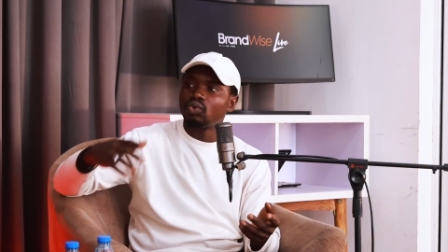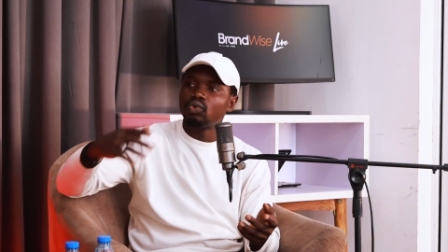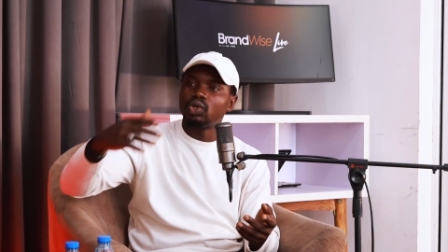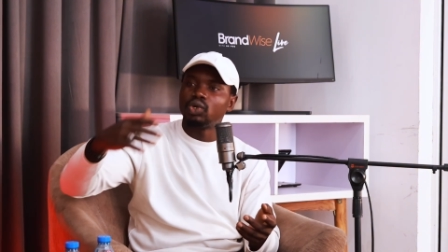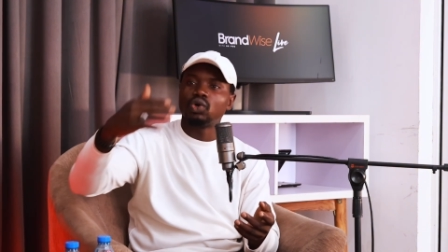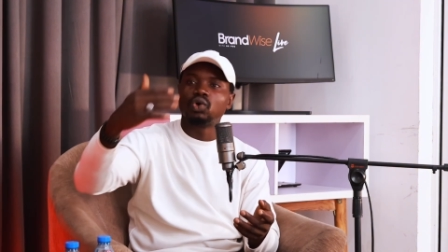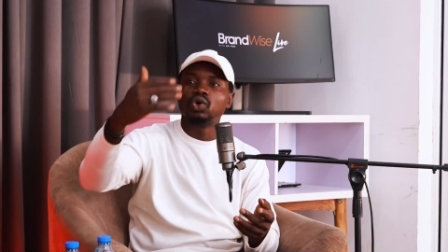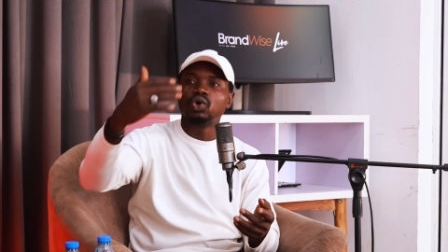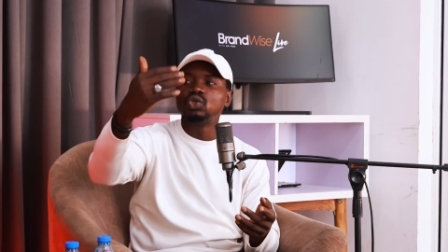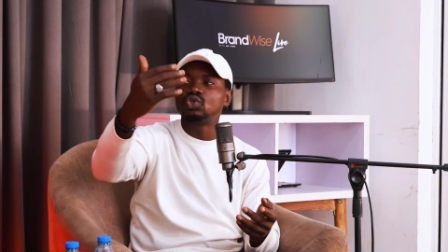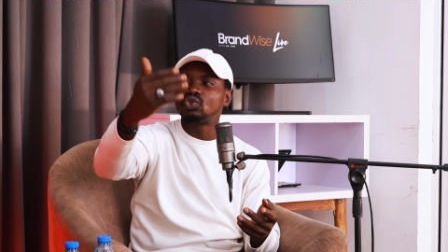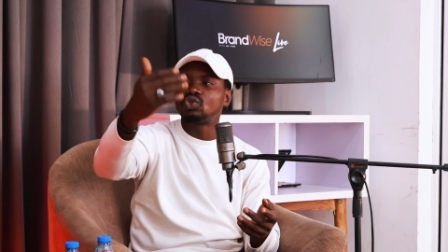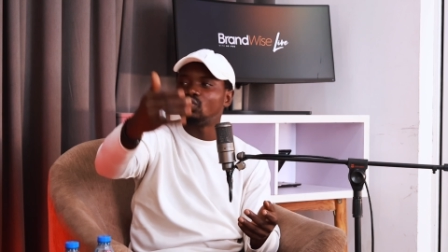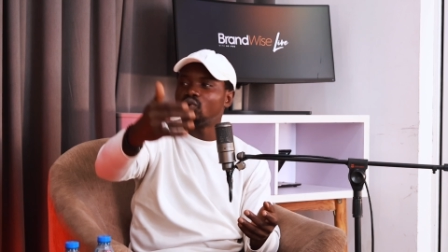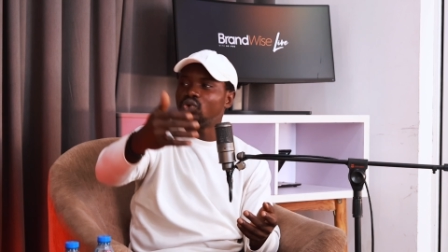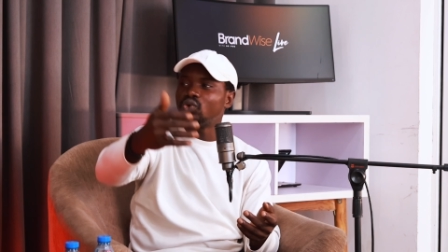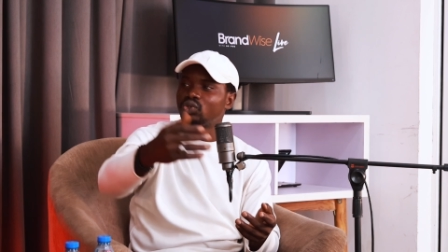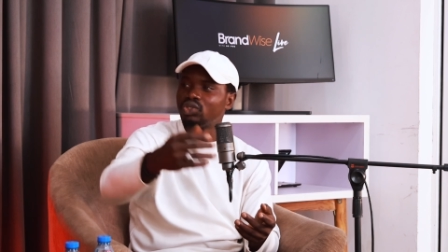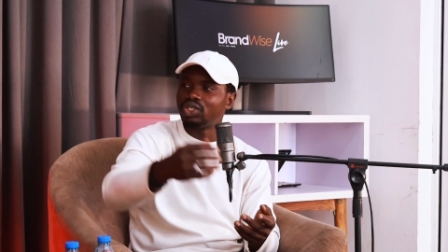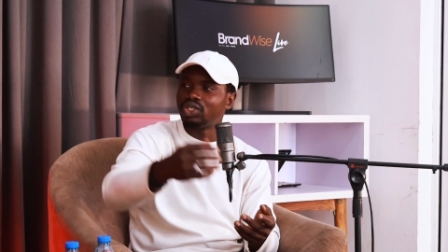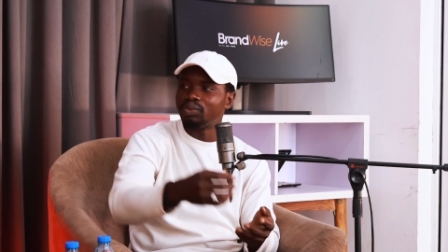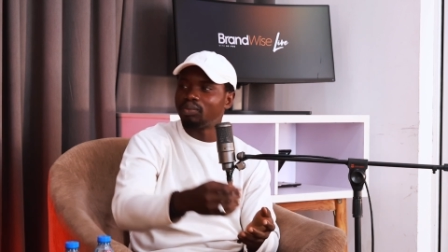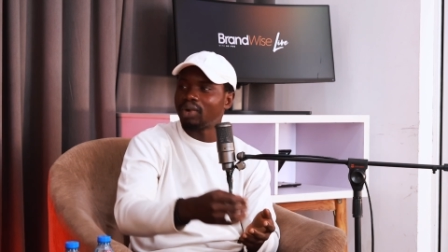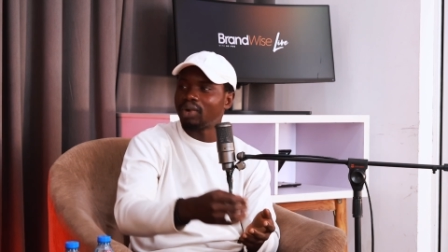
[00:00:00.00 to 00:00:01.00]
we go
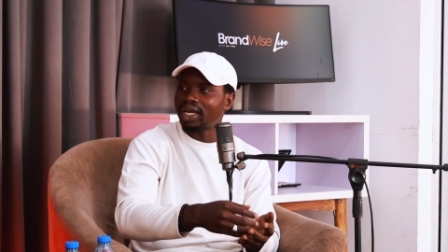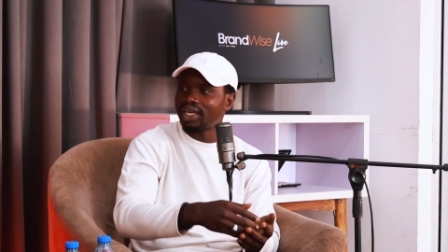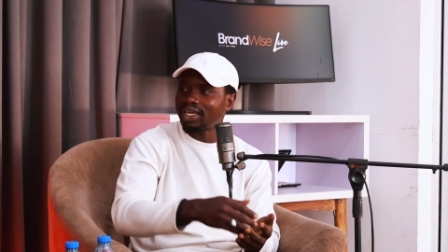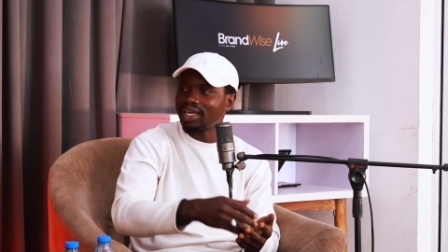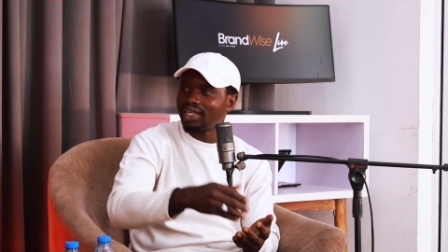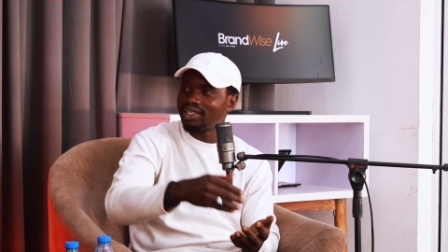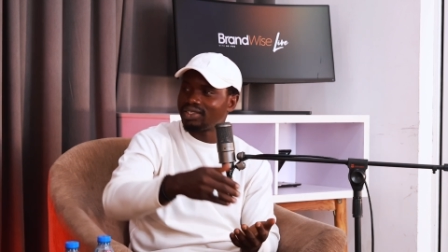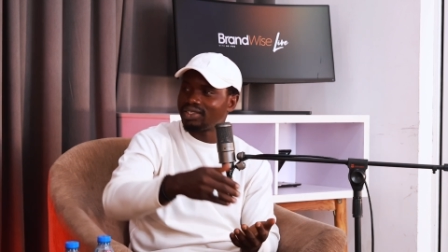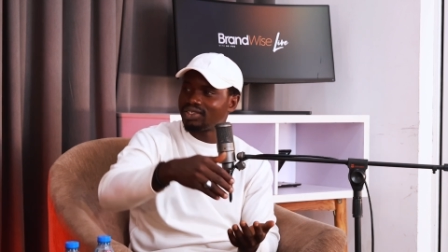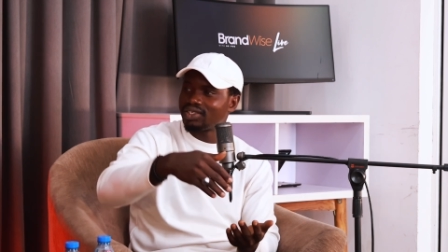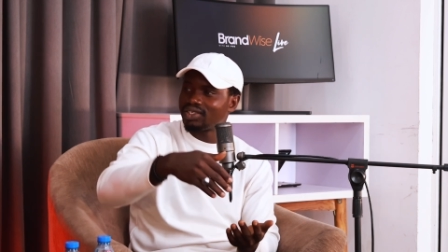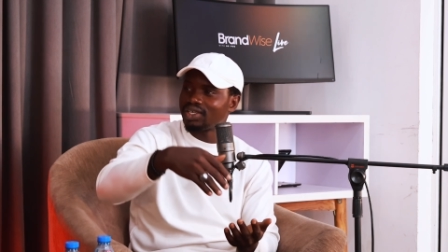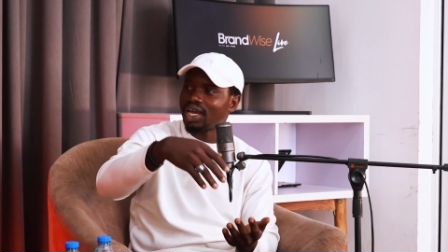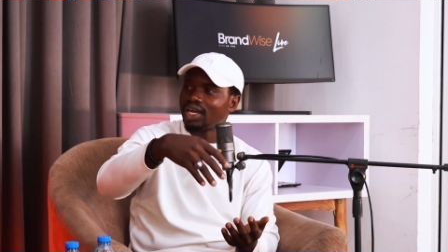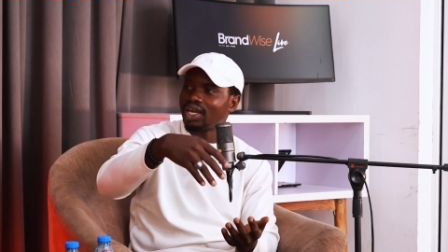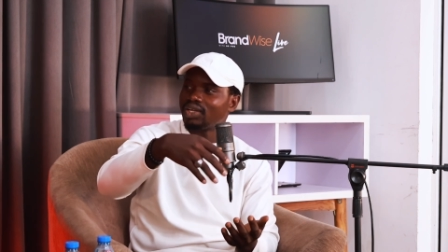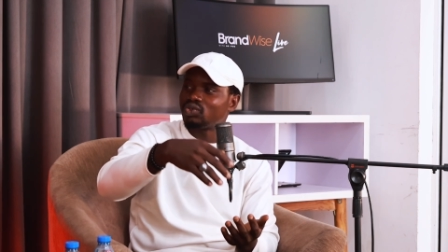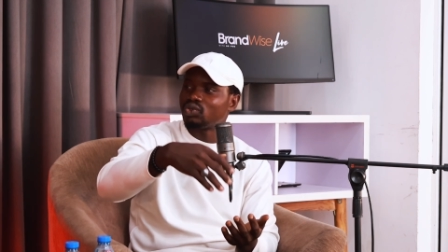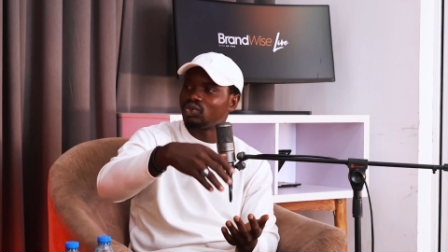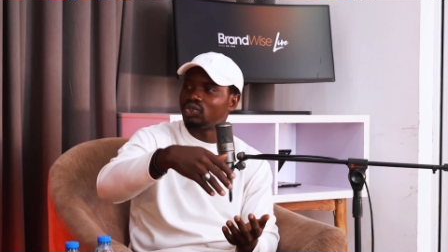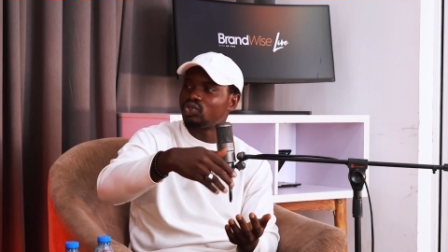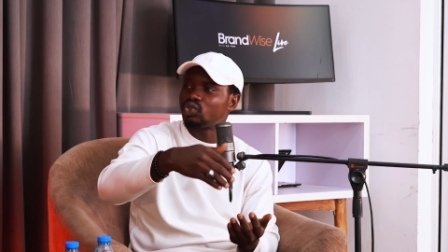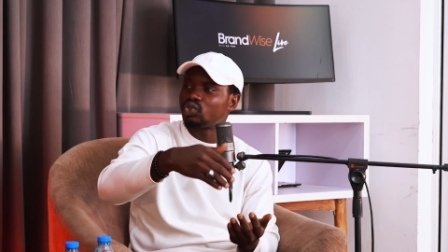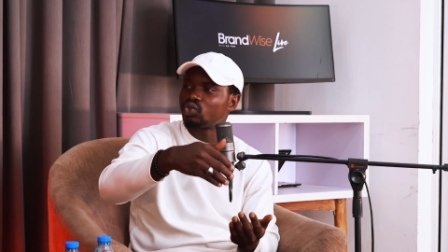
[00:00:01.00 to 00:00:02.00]
to the market,
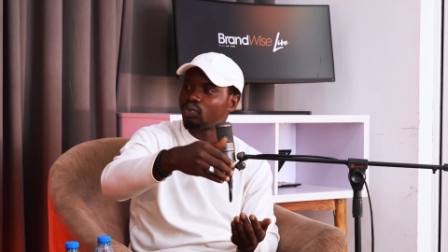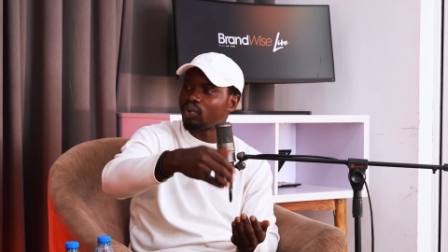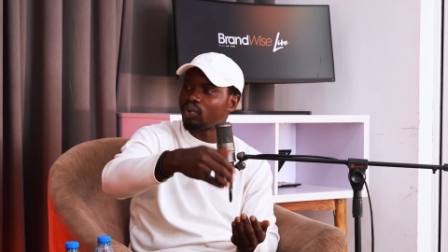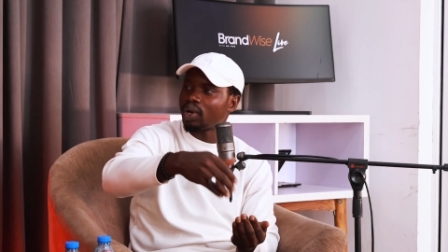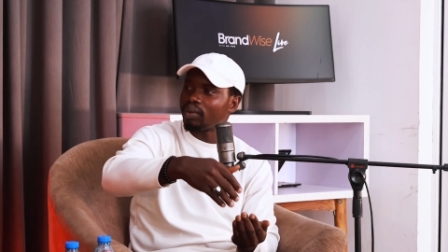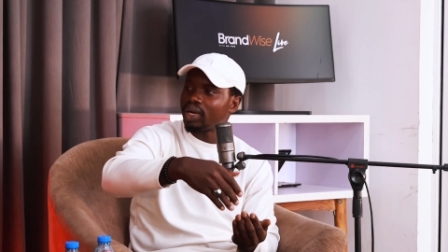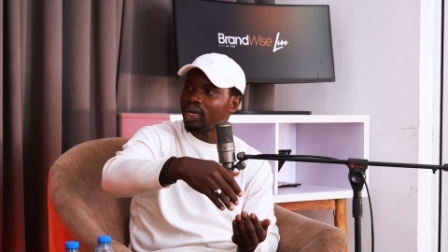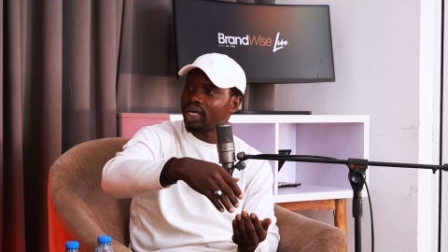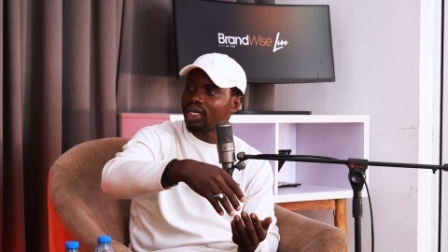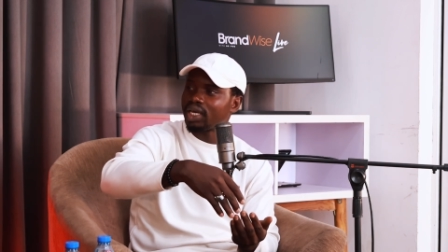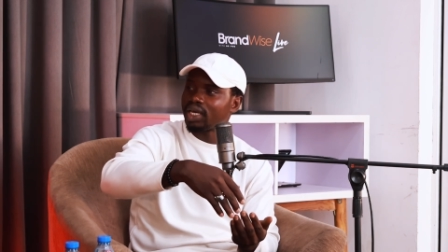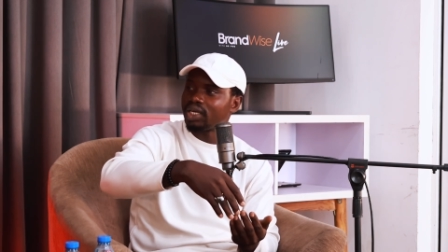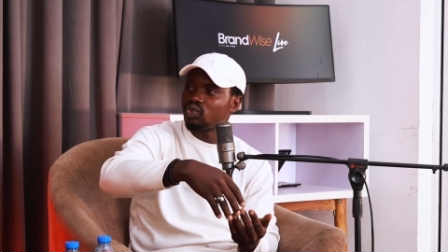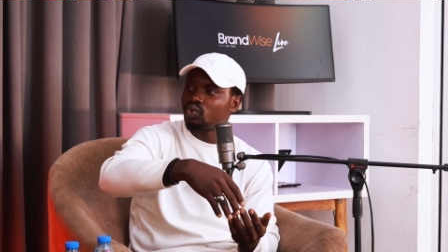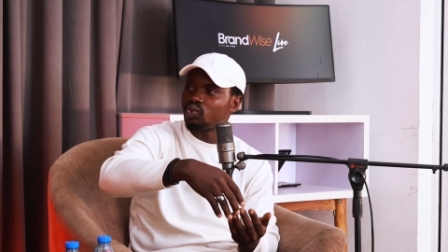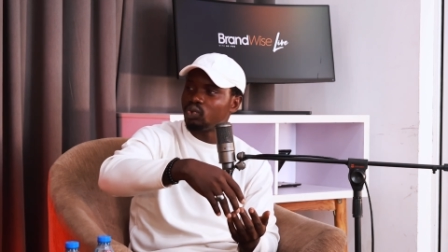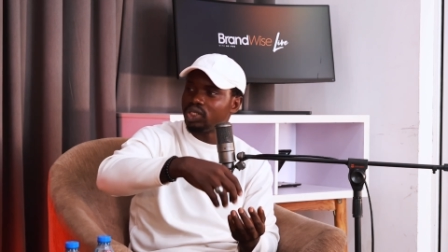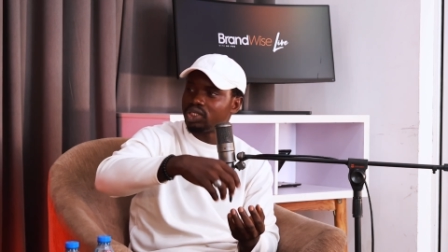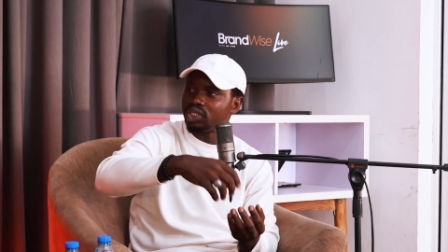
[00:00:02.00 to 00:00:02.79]
to the supermarket,